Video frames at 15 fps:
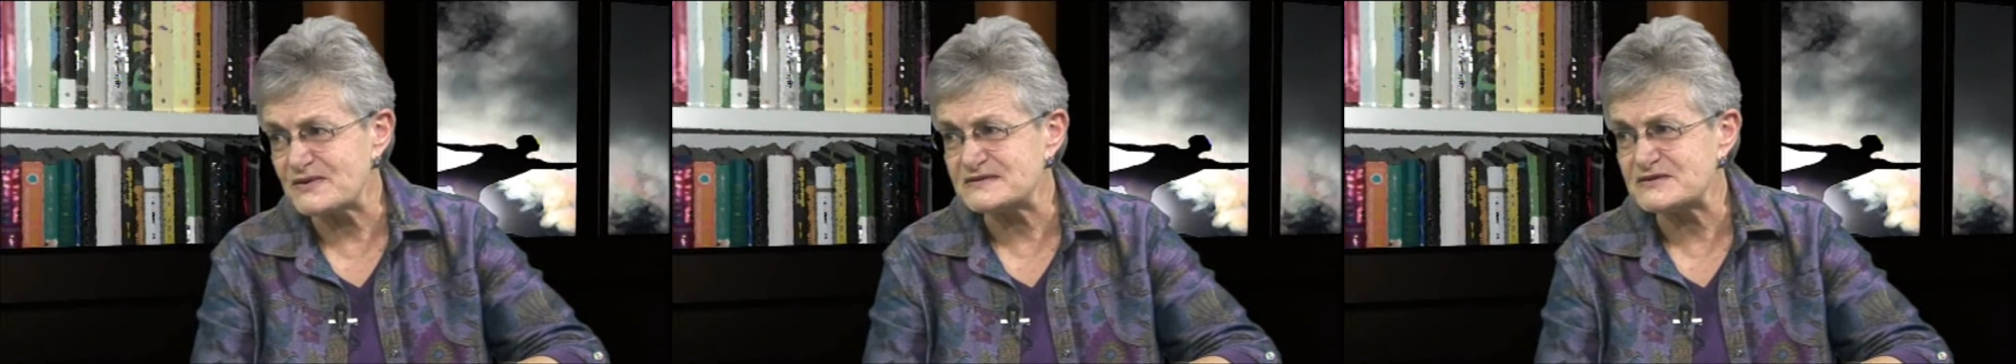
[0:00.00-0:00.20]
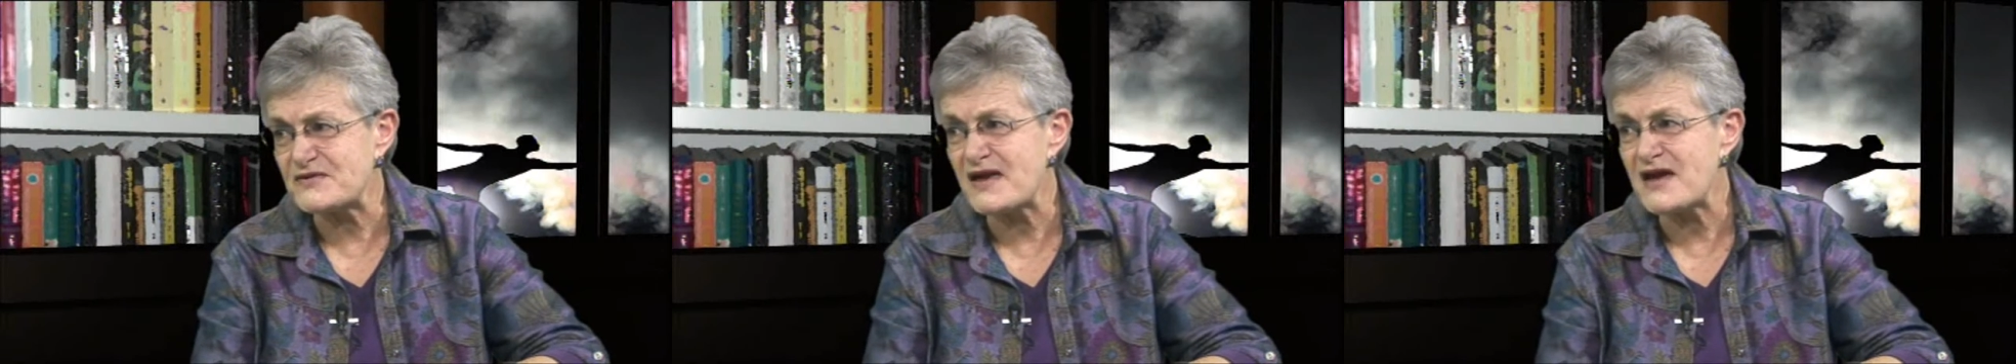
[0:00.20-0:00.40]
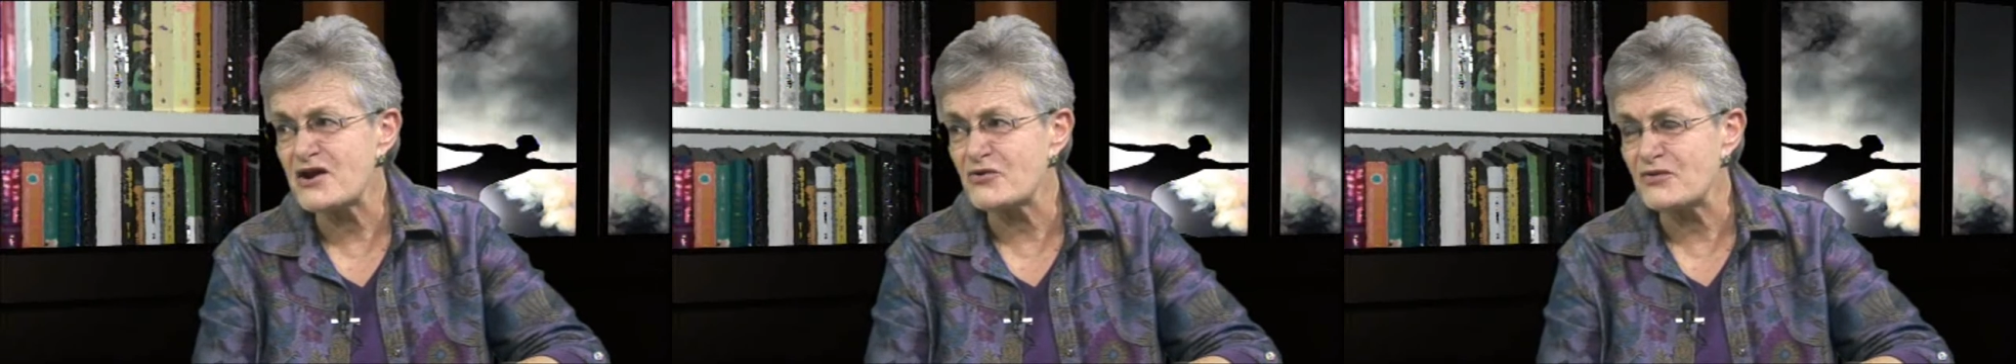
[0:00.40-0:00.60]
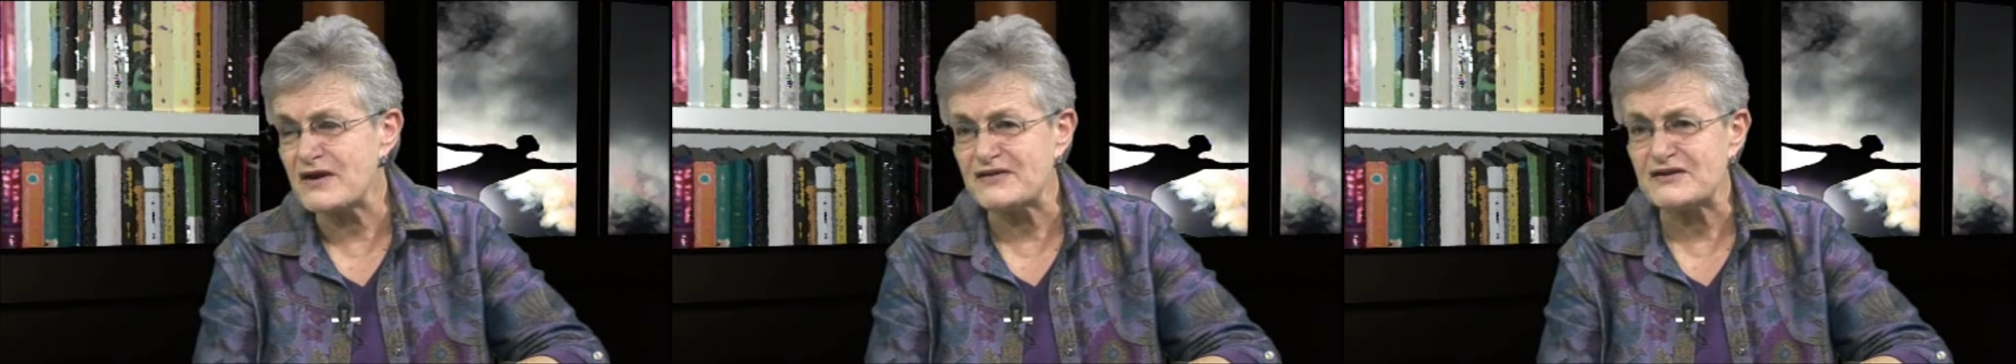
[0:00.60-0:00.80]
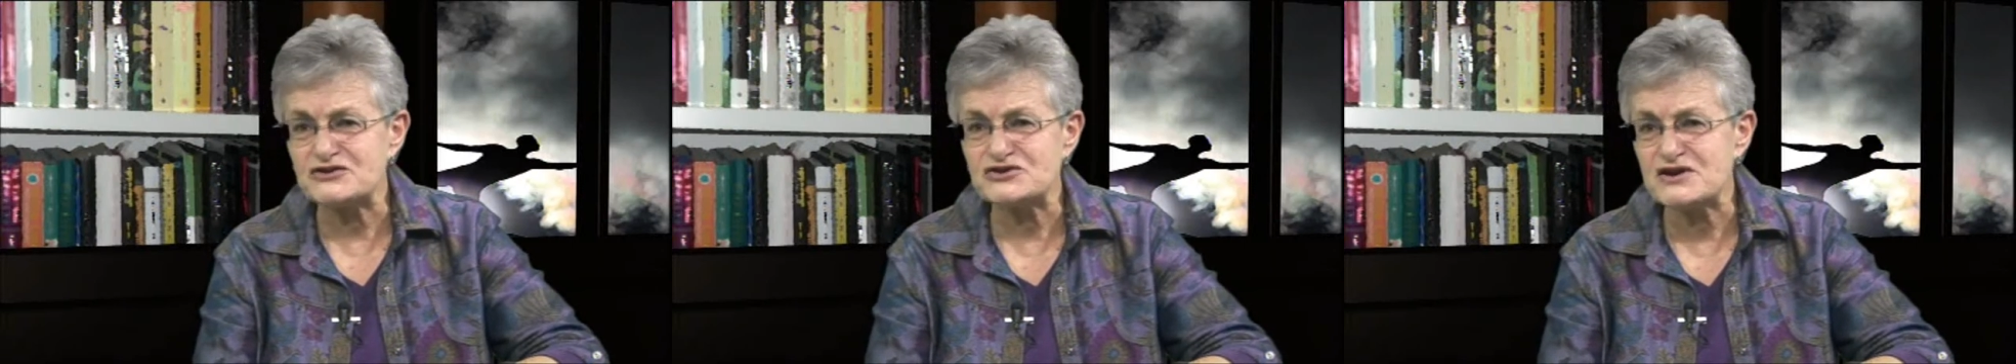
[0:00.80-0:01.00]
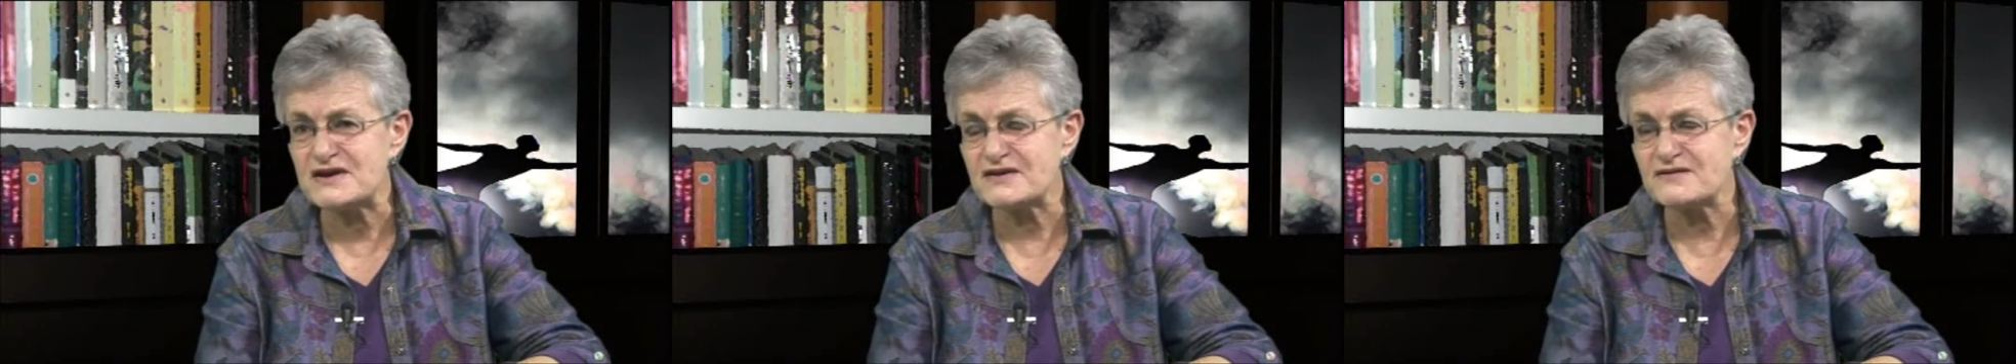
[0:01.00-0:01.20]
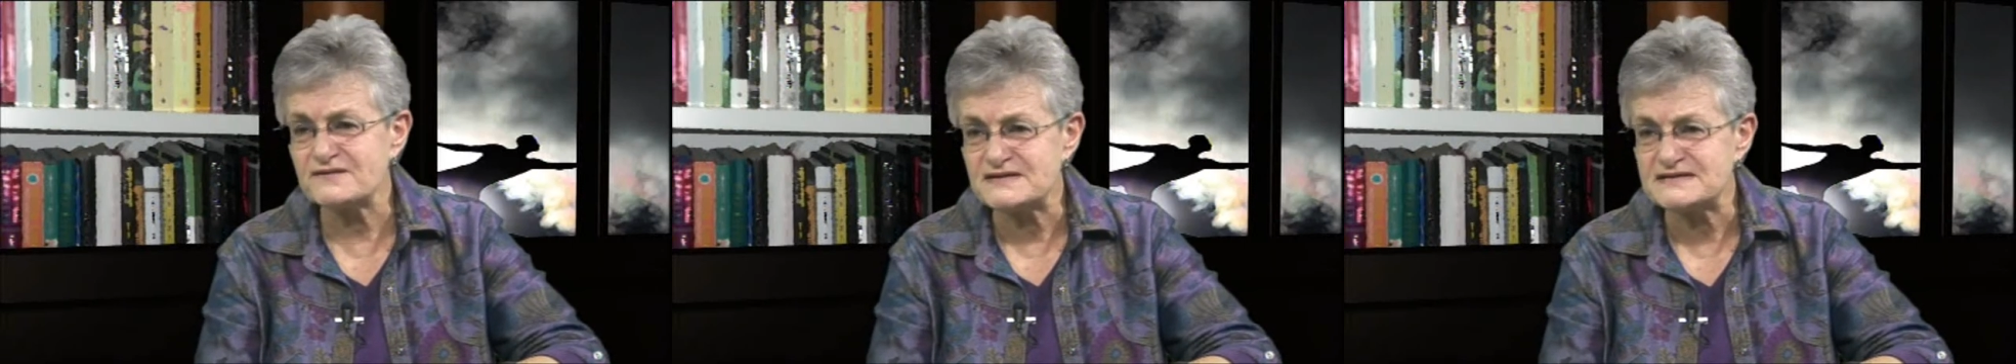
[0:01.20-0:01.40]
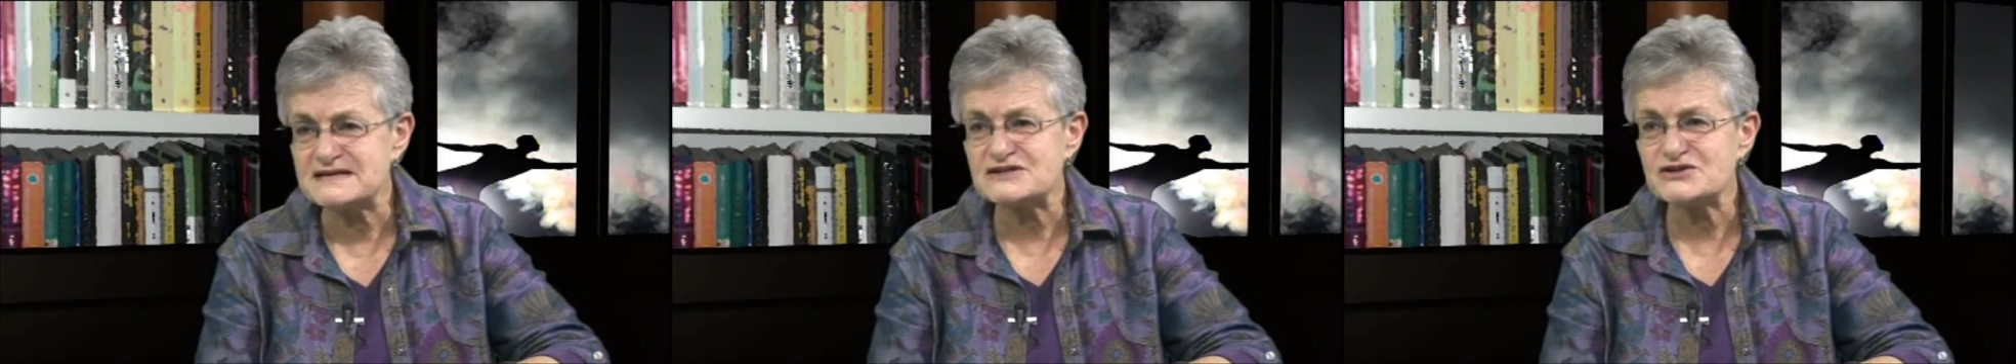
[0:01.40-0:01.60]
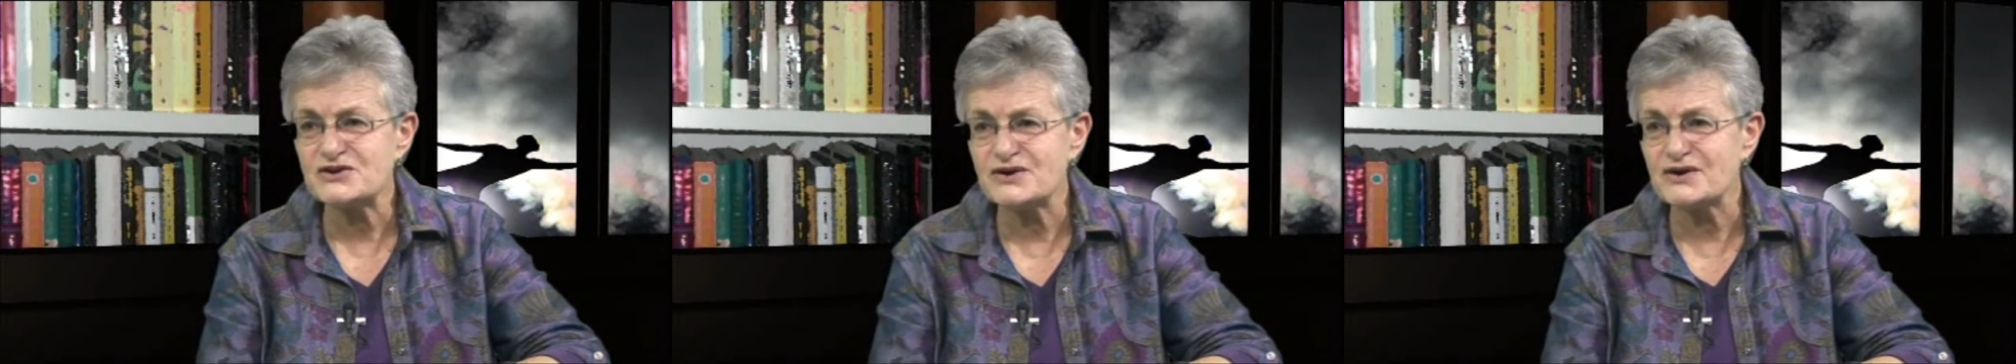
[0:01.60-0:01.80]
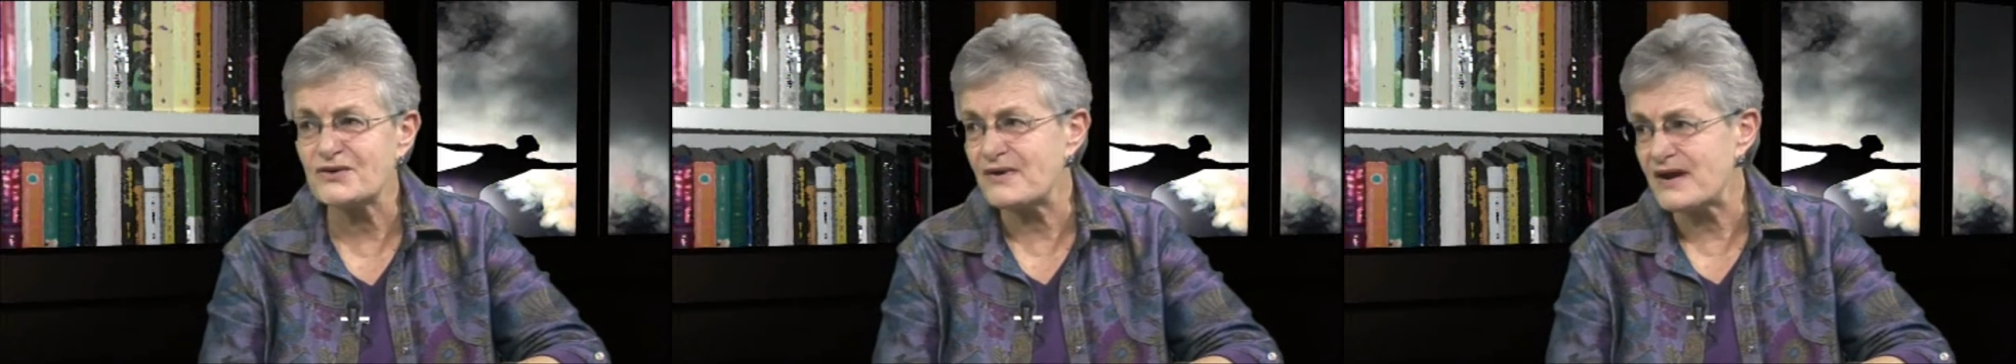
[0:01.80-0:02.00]
and so they agree that she can visit
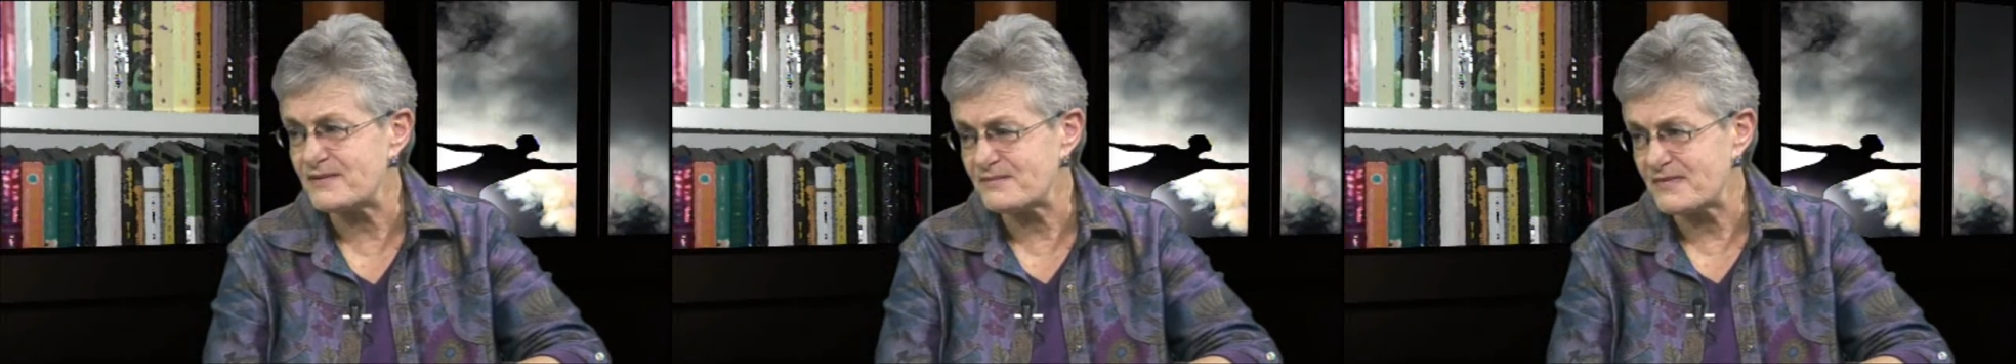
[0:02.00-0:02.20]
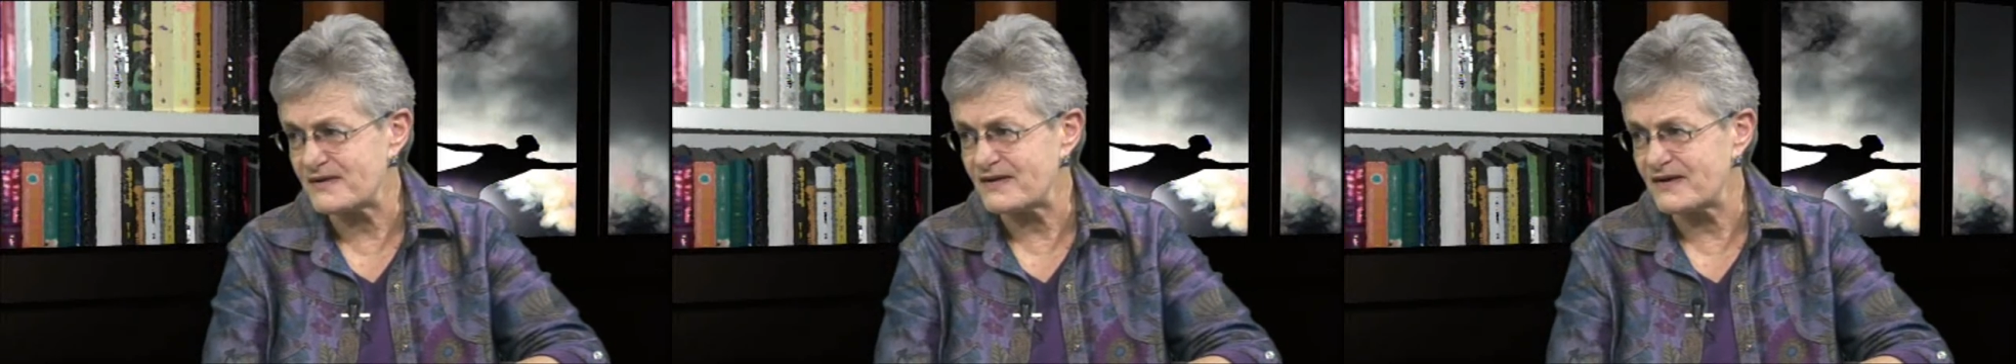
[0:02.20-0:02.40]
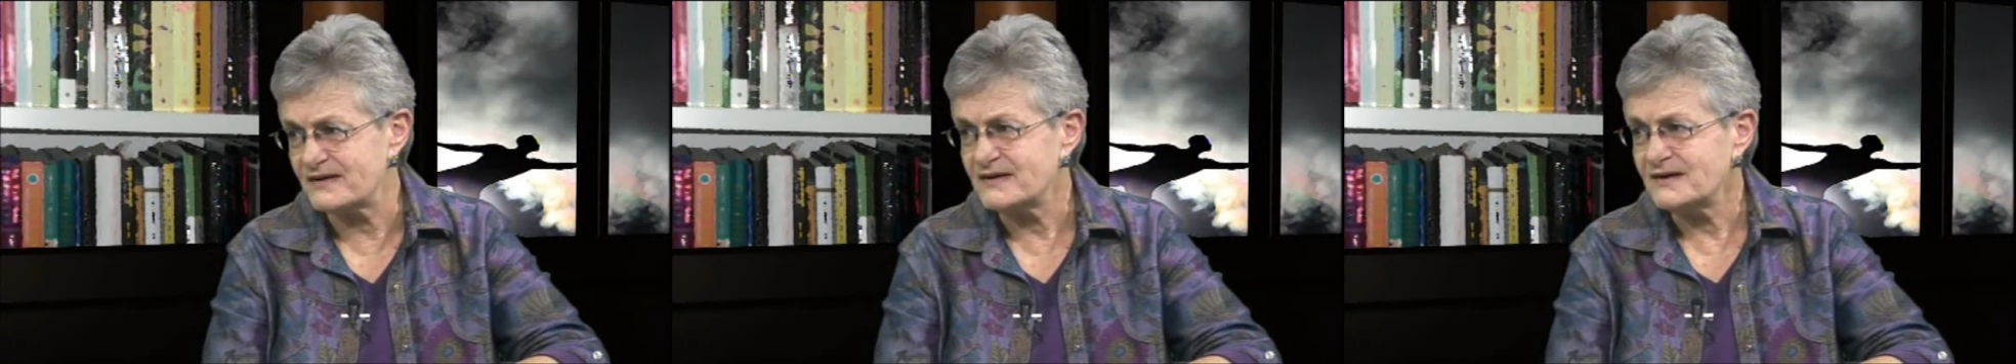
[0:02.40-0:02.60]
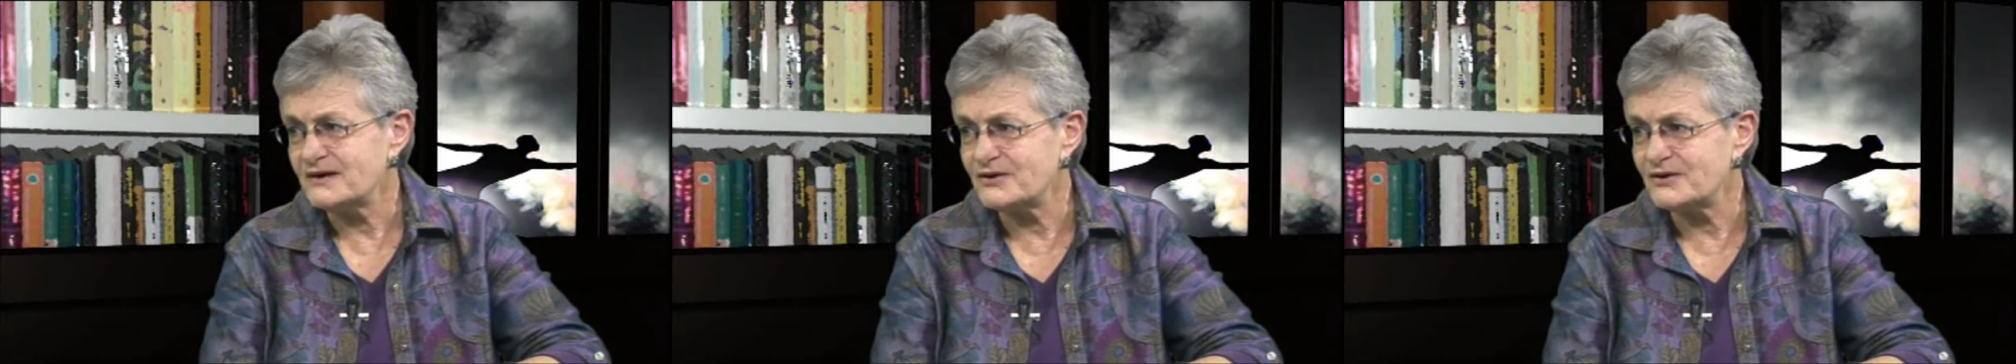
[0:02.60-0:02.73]
her grandmother,